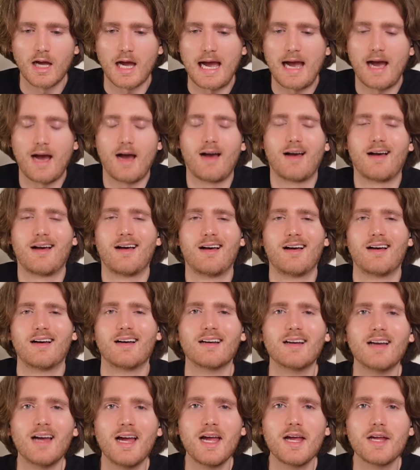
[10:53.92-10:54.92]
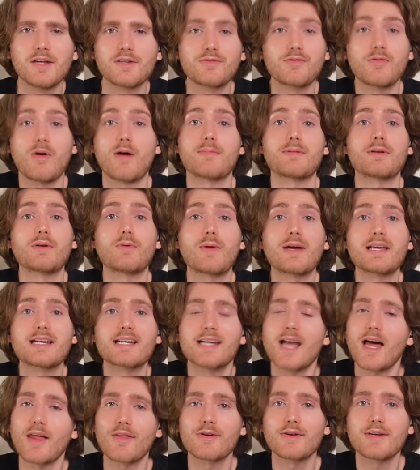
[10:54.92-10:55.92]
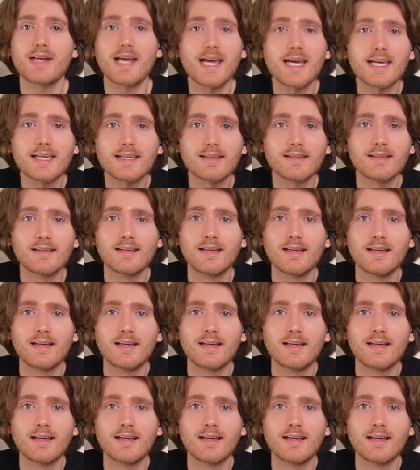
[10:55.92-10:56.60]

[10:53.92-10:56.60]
do you want me to wait another day